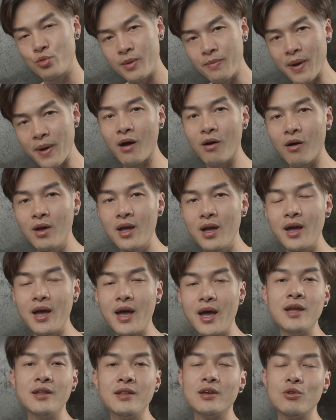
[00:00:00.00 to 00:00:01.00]
rebound
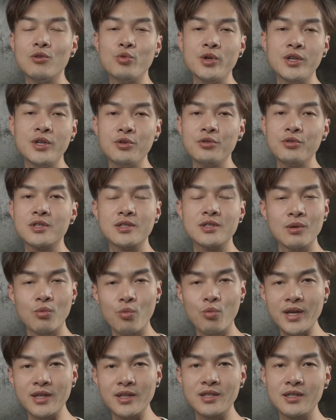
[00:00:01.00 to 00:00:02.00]
and reduce the
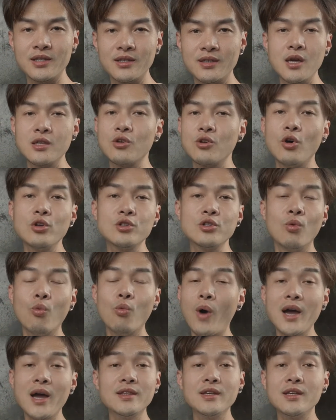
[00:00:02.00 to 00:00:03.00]
weight. It's also
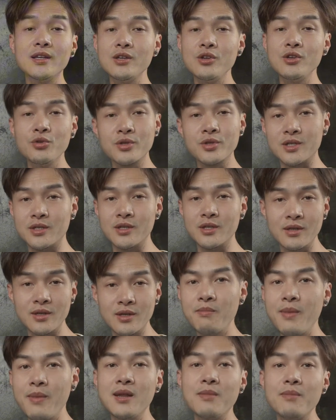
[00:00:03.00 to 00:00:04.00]
widely used
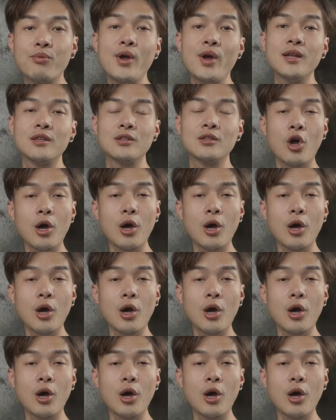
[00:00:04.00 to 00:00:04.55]
in many brand